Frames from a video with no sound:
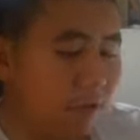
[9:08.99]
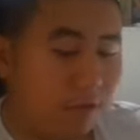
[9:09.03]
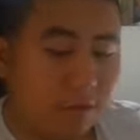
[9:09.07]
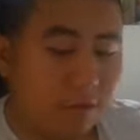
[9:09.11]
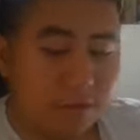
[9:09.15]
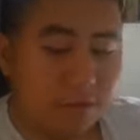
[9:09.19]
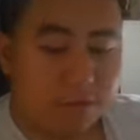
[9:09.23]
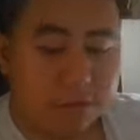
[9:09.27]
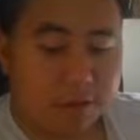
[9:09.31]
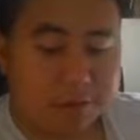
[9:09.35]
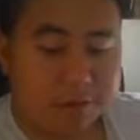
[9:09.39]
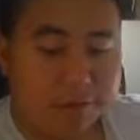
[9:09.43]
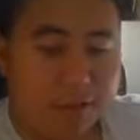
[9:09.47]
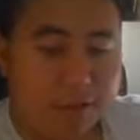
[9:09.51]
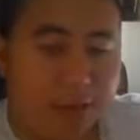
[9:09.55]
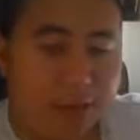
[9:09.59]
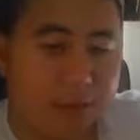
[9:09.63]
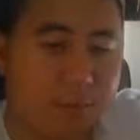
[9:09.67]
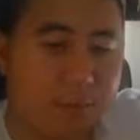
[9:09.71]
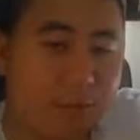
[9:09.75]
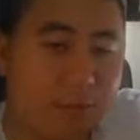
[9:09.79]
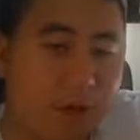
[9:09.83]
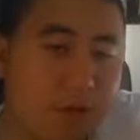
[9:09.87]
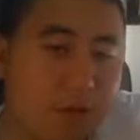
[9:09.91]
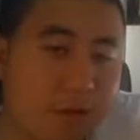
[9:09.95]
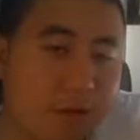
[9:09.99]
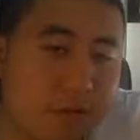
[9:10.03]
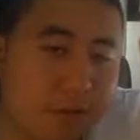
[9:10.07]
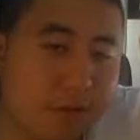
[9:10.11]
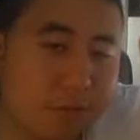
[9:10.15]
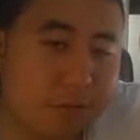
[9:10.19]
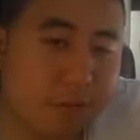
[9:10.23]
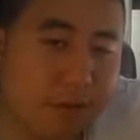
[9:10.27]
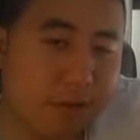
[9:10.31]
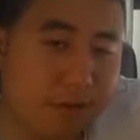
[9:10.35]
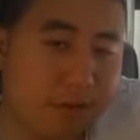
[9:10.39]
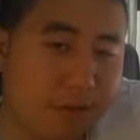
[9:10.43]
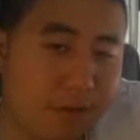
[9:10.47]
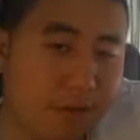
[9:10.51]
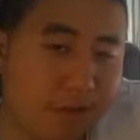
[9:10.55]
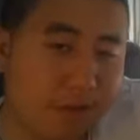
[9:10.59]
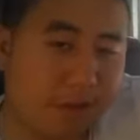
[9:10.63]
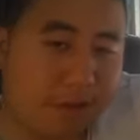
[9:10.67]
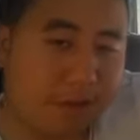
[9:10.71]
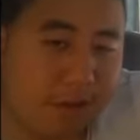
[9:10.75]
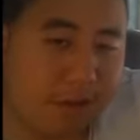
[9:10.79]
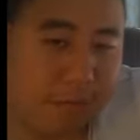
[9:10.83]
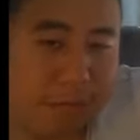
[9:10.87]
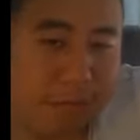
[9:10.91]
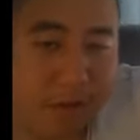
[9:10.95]
I would have preferred if there was
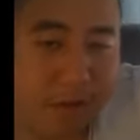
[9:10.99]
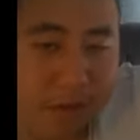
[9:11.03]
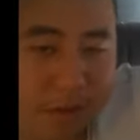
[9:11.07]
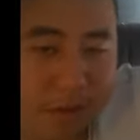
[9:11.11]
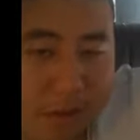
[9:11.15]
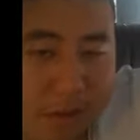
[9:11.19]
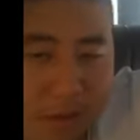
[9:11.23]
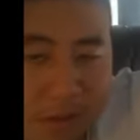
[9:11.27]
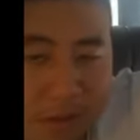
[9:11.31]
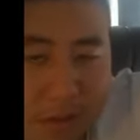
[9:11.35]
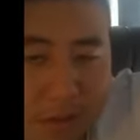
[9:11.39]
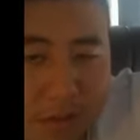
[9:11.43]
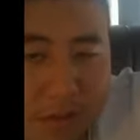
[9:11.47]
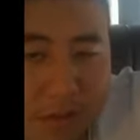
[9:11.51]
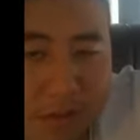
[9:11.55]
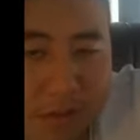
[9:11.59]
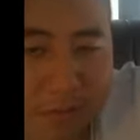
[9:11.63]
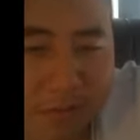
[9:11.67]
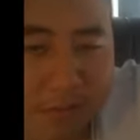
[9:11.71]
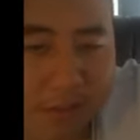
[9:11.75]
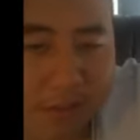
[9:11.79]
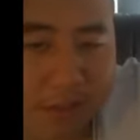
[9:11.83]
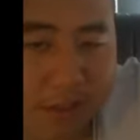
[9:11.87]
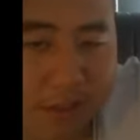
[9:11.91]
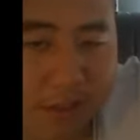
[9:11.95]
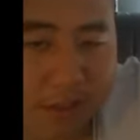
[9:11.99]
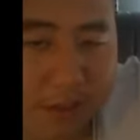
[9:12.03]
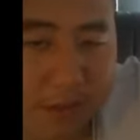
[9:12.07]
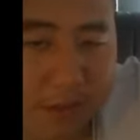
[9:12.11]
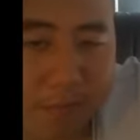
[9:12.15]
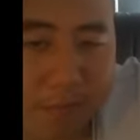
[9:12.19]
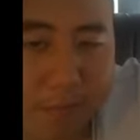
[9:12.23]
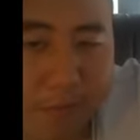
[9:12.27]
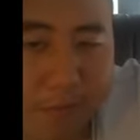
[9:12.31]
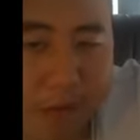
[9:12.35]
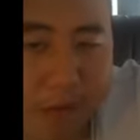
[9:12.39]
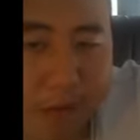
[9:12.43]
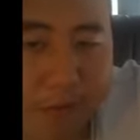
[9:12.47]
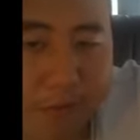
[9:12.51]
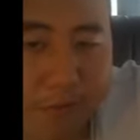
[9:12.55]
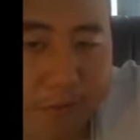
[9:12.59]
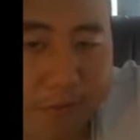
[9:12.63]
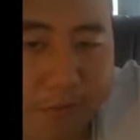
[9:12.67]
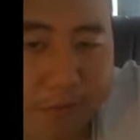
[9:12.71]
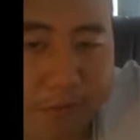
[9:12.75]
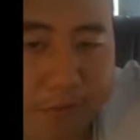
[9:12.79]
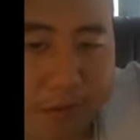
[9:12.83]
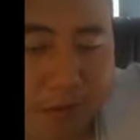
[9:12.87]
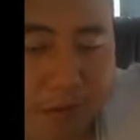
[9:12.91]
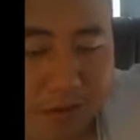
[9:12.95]
loads and loads of GADWALLs around
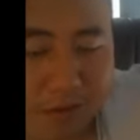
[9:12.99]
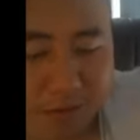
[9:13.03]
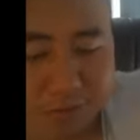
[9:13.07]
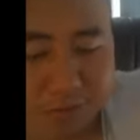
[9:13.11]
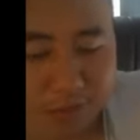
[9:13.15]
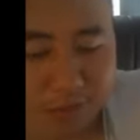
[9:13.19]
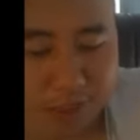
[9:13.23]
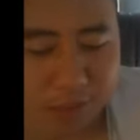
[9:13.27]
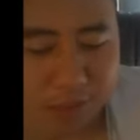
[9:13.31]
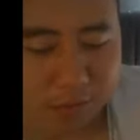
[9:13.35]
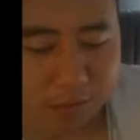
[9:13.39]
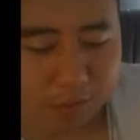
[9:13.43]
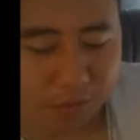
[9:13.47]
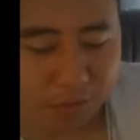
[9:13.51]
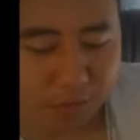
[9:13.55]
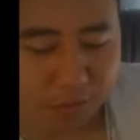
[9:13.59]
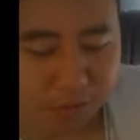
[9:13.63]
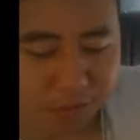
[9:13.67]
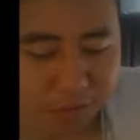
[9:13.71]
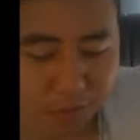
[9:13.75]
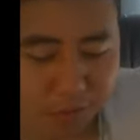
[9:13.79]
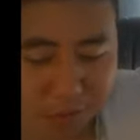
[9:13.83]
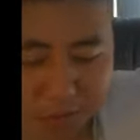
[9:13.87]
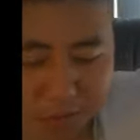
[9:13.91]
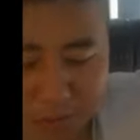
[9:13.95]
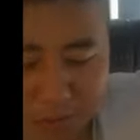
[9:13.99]
here though, because I just have